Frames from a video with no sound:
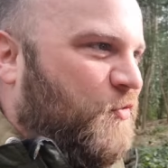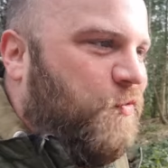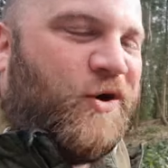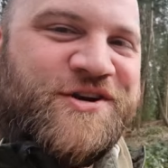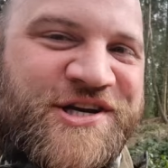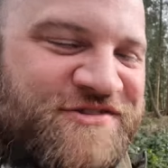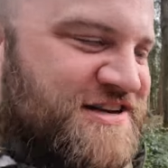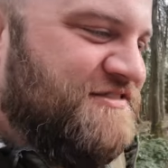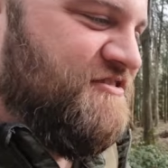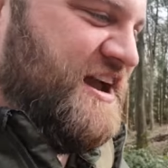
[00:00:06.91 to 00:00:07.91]

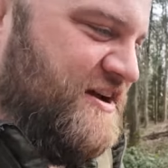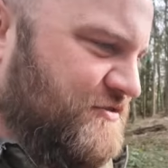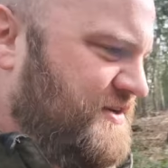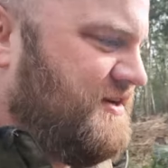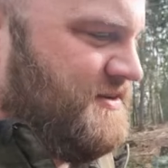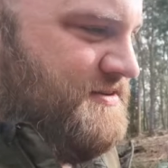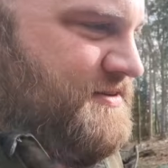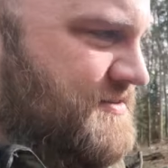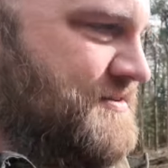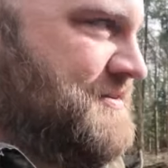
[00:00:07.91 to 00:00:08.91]
wandering around
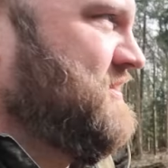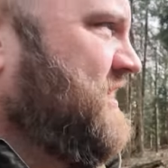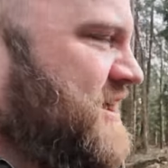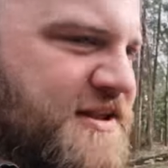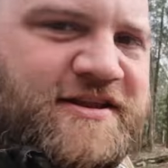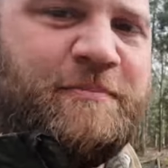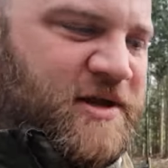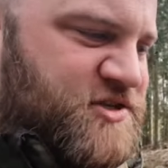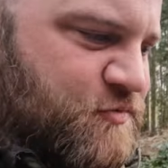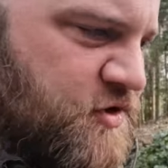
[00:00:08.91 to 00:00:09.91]
in a
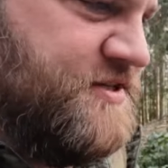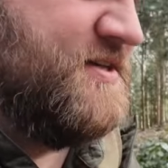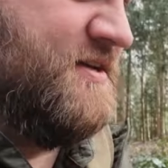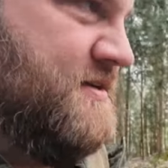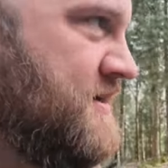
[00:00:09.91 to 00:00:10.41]
bunch of woods.